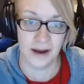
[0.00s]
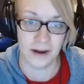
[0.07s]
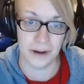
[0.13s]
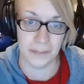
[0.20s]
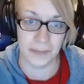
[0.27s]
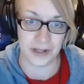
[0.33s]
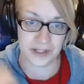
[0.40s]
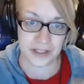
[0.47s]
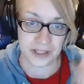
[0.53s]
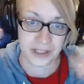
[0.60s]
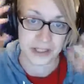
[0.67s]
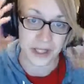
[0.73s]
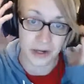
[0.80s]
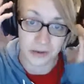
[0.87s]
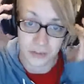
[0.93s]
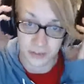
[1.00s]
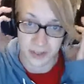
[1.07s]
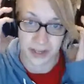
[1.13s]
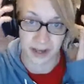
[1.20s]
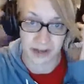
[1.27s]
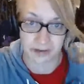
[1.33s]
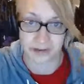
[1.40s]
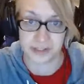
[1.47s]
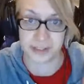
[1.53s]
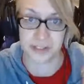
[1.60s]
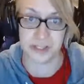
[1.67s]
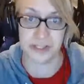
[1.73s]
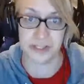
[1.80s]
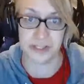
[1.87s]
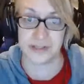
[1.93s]
Um, and she shared with me how
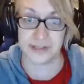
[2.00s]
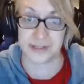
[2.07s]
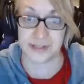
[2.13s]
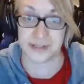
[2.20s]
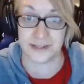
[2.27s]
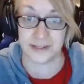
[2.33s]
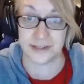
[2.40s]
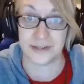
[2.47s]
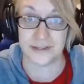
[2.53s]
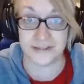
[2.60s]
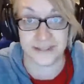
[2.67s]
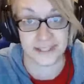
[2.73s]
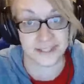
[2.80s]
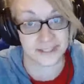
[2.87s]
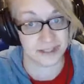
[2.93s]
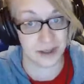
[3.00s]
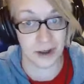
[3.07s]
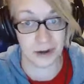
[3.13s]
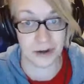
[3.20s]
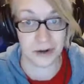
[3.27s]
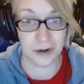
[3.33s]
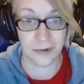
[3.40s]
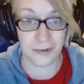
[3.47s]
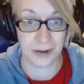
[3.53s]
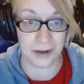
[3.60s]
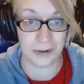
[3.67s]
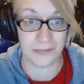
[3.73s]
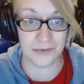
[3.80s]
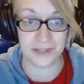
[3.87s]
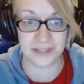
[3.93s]
she's nervous not
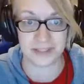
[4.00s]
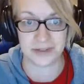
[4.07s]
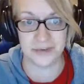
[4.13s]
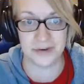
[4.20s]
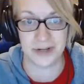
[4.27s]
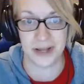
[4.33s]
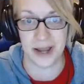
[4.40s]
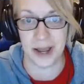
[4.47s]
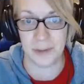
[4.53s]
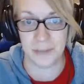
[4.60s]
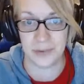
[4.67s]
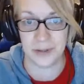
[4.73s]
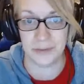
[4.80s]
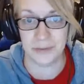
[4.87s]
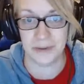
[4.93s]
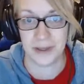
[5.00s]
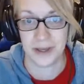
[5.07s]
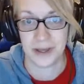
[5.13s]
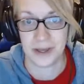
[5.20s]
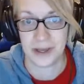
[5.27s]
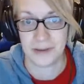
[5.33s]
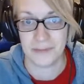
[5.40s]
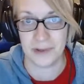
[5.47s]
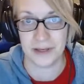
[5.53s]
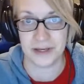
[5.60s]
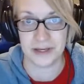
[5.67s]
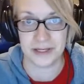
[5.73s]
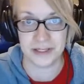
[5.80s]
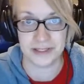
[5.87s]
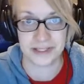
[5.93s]
knowing what's going to happen
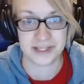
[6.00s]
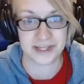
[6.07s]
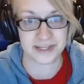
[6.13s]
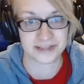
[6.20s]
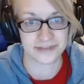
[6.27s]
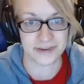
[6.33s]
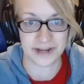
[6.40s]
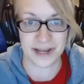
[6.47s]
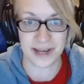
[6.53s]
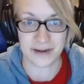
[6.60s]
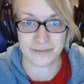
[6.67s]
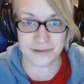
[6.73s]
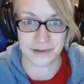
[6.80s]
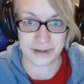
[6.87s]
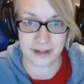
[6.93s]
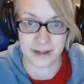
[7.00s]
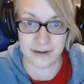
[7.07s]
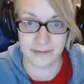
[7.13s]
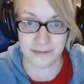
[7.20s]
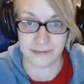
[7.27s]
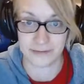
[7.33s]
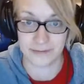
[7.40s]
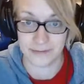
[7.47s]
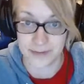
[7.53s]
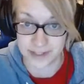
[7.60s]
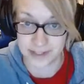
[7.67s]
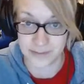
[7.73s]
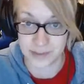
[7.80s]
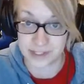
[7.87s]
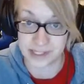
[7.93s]
because she doesn't want to have to leave
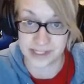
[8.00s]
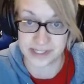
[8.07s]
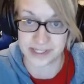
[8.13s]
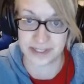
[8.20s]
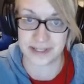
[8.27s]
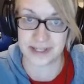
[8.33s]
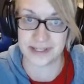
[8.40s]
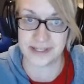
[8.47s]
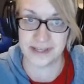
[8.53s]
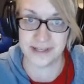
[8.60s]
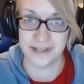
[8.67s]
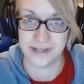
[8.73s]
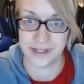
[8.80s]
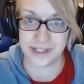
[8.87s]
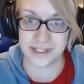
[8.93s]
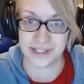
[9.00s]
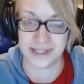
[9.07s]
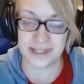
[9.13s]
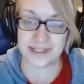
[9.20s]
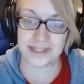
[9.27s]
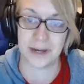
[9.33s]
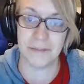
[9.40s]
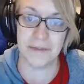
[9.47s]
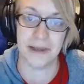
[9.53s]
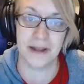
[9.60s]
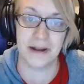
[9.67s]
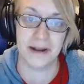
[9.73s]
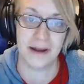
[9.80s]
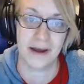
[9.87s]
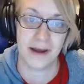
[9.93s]
this position that she just
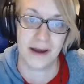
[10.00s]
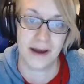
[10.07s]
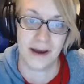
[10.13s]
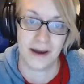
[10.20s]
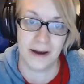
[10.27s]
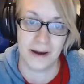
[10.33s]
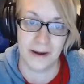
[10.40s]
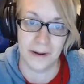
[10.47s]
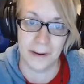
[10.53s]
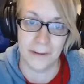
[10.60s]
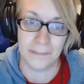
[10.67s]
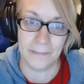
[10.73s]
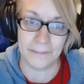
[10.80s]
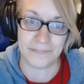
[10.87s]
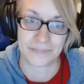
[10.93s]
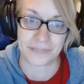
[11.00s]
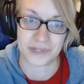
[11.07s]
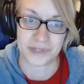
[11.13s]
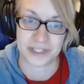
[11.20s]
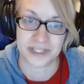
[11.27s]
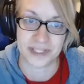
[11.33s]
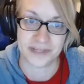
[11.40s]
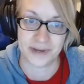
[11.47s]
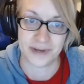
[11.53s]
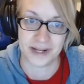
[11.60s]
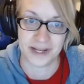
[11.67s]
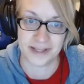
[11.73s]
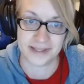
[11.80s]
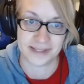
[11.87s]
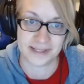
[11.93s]
accepted. Um, but she's
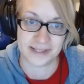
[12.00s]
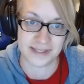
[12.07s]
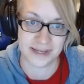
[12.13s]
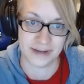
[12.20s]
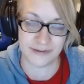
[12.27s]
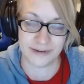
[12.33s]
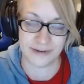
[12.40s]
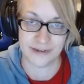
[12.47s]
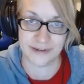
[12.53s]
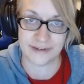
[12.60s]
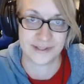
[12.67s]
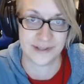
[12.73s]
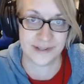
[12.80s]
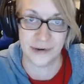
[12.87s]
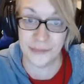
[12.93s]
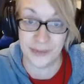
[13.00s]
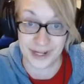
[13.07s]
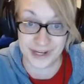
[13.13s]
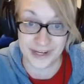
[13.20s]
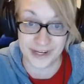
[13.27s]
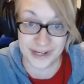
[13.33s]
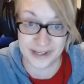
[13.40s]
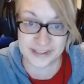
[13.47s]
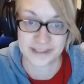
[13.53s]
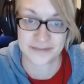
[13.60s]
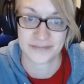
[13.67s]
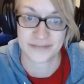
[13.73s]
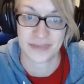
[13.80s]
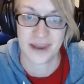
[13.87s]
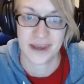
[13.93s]
been at Disney for so many years.